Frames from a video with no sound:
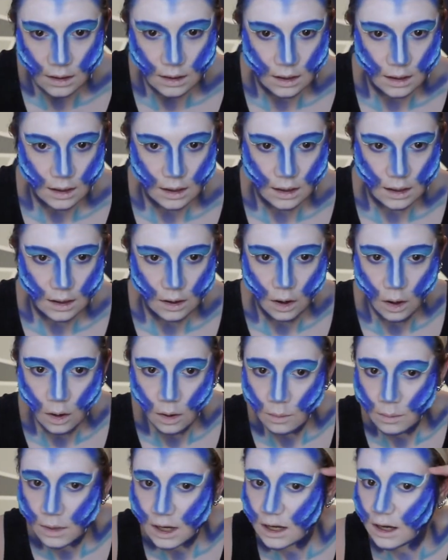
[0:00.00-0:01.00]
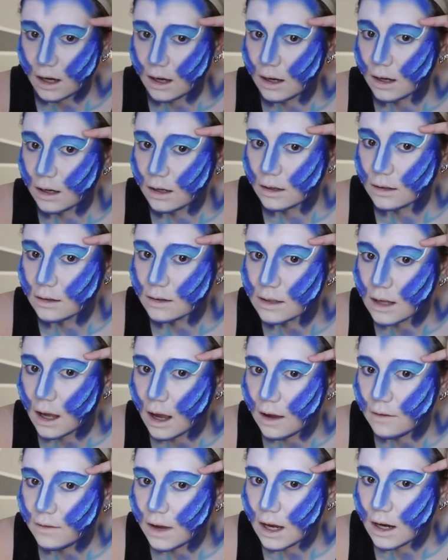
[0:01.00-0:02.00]
Yeah. Oh my god, I could
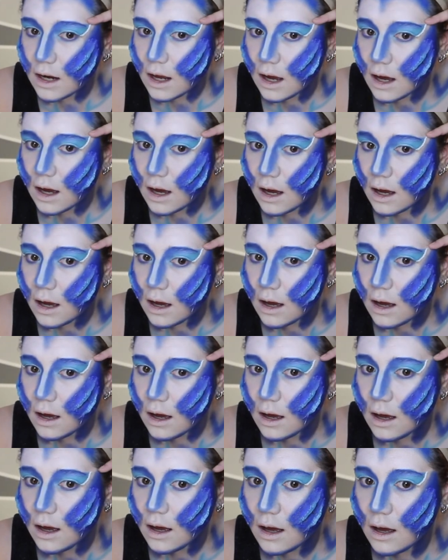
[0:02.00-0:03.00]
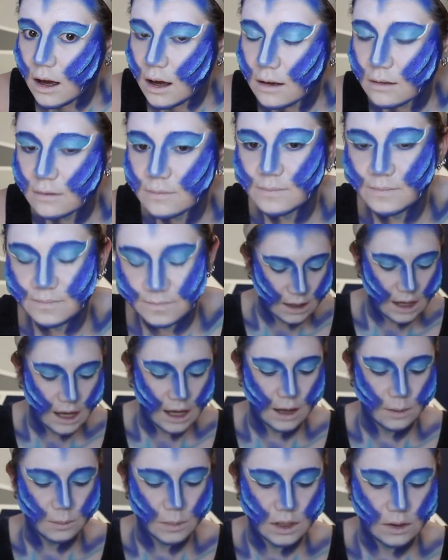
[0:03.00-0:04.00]
save it. Ah!
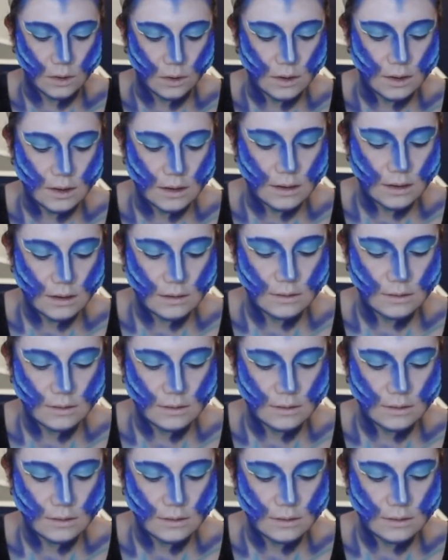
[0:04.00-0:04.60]
Happy noises.